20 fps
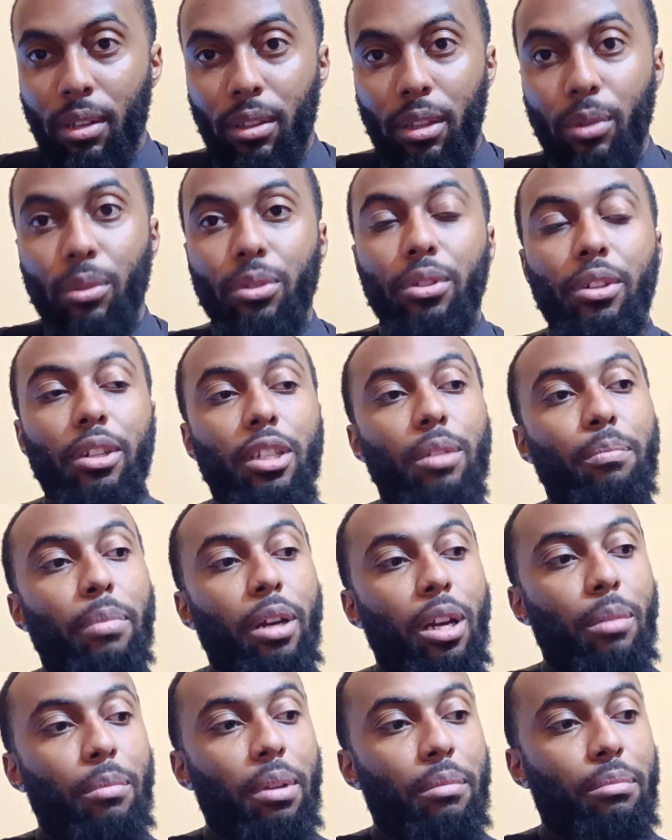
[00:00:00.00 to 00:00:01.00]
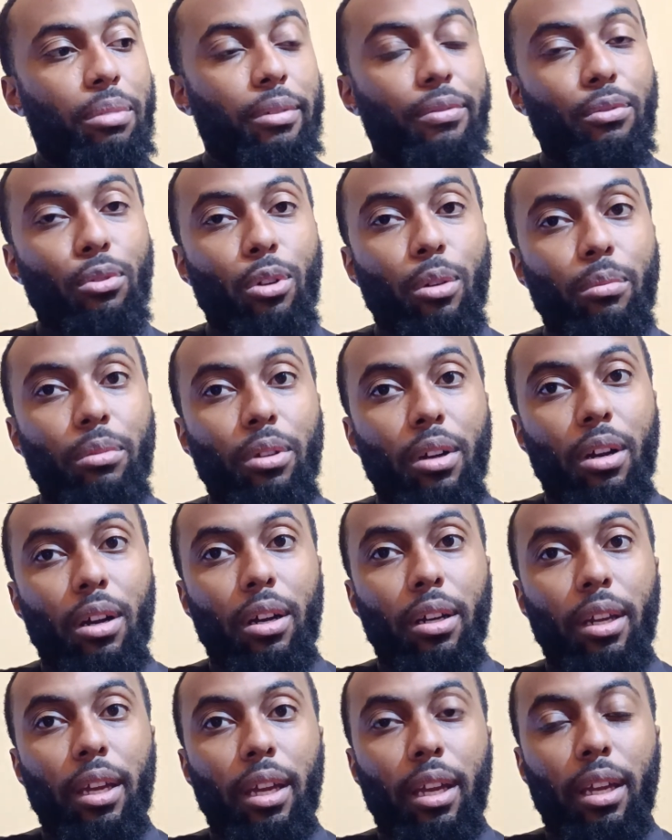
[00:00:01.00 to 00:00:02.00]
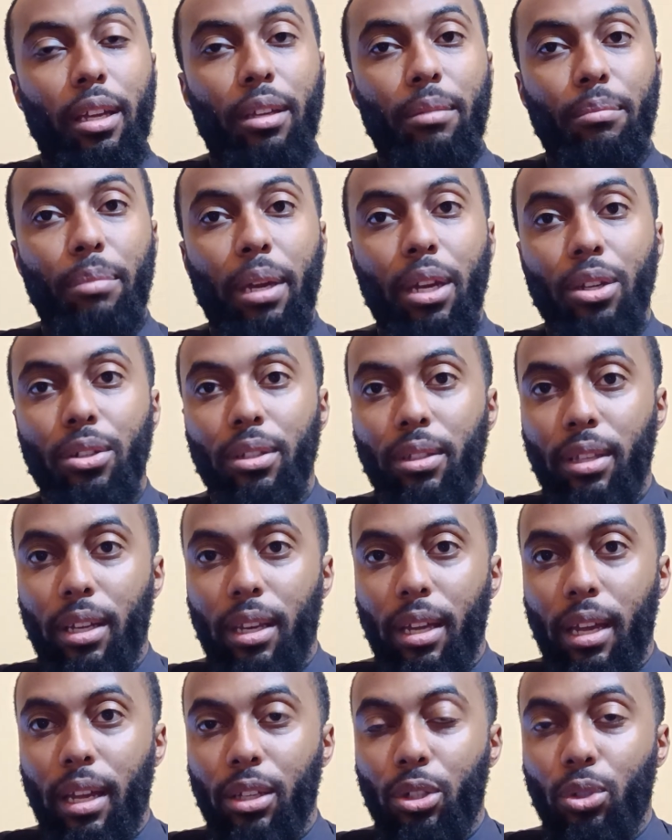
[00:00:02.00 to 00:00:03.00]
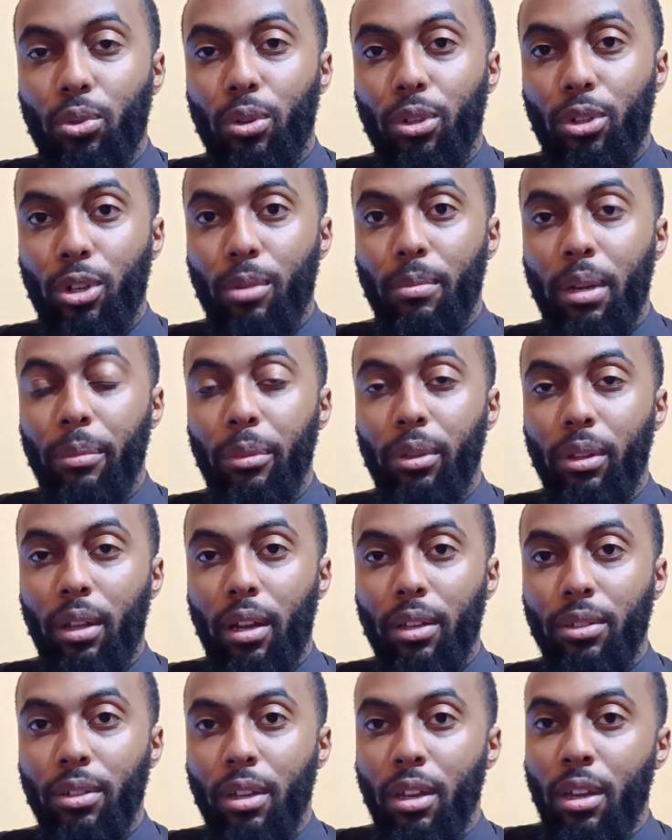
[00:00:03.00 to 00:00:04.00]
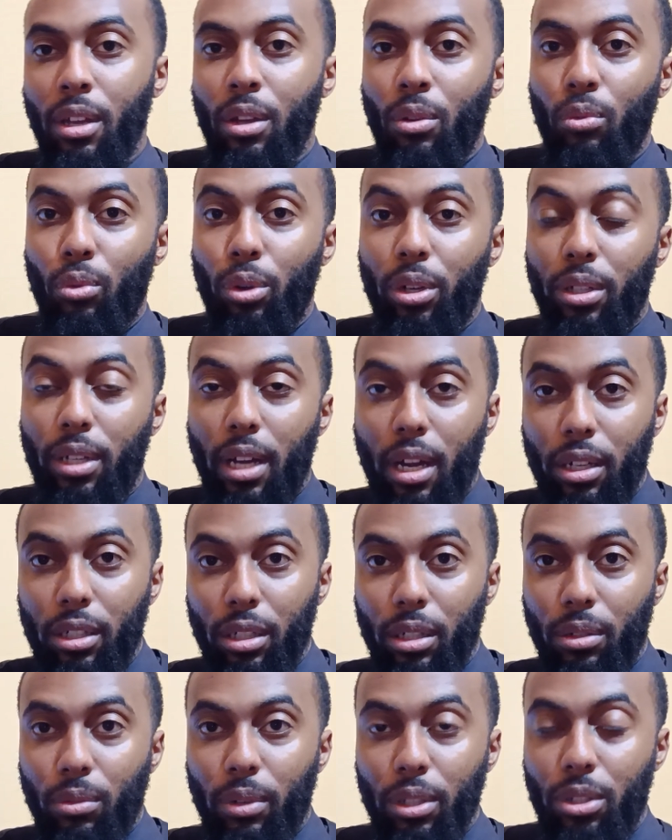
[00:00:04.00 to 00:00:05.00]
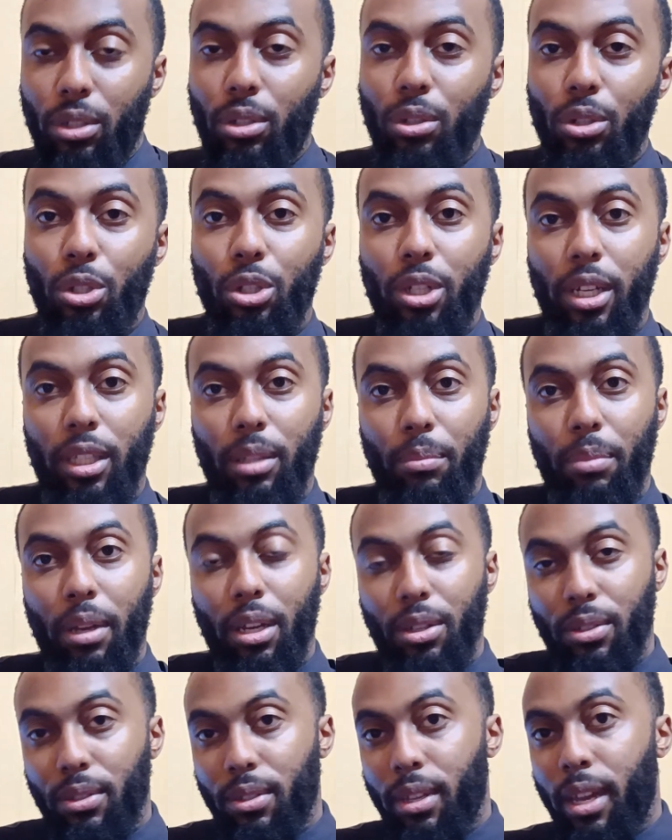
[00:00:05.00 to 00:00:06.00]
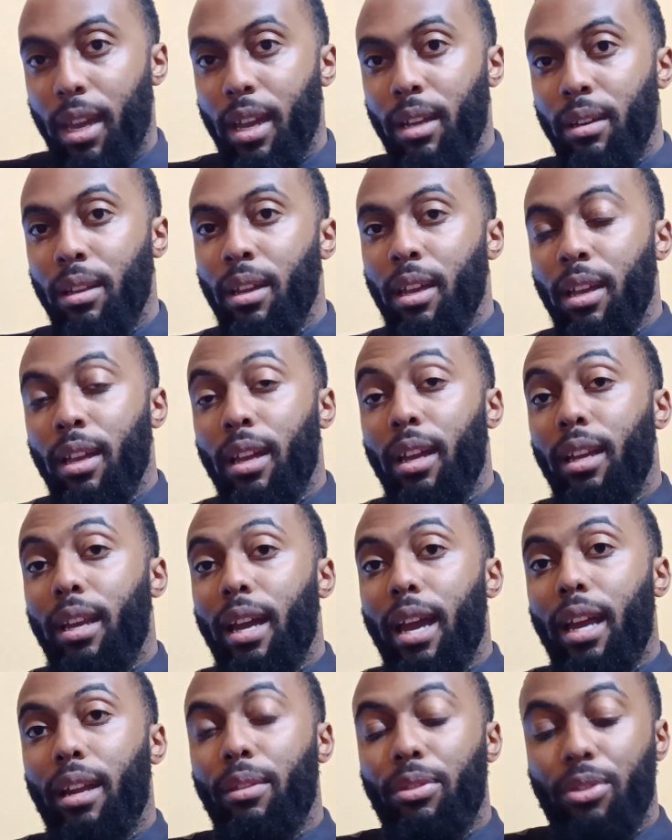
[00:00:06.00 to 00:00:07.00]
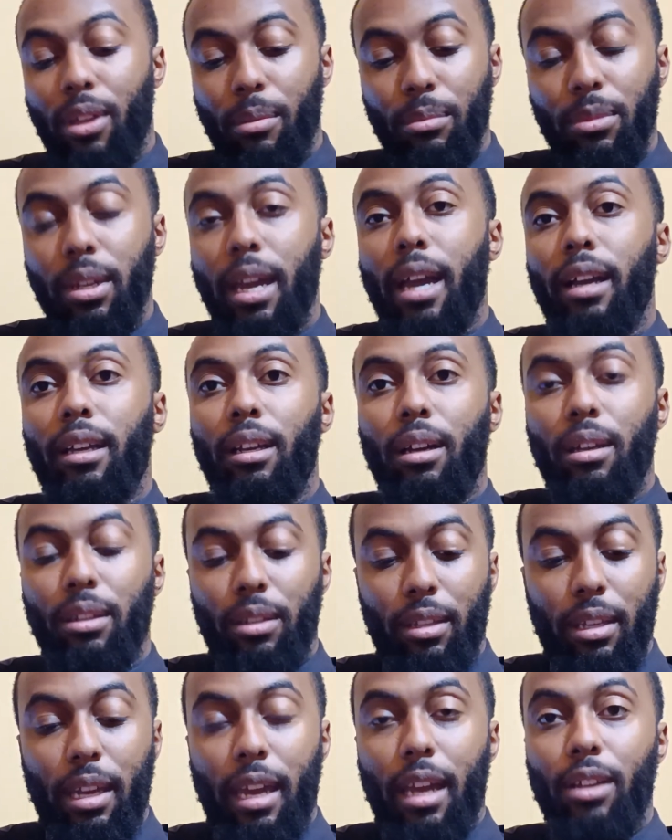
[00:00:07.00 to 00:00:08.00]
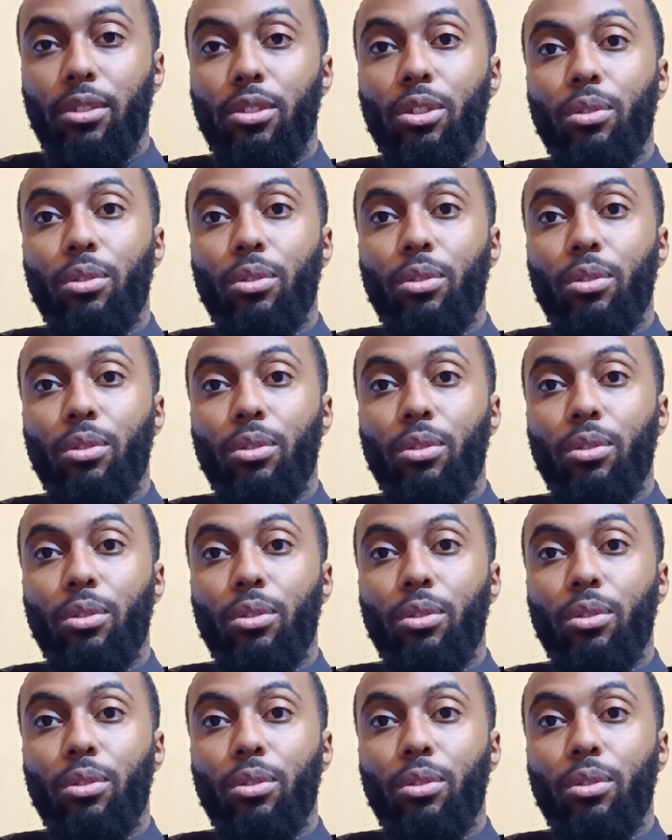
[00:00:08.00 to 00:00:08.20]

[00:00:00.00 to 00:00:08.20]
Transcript: There was an experiment performed on a patient that had short-term memory loss where a doctor went to go shake the patient's hand and had a thumbtack on the hand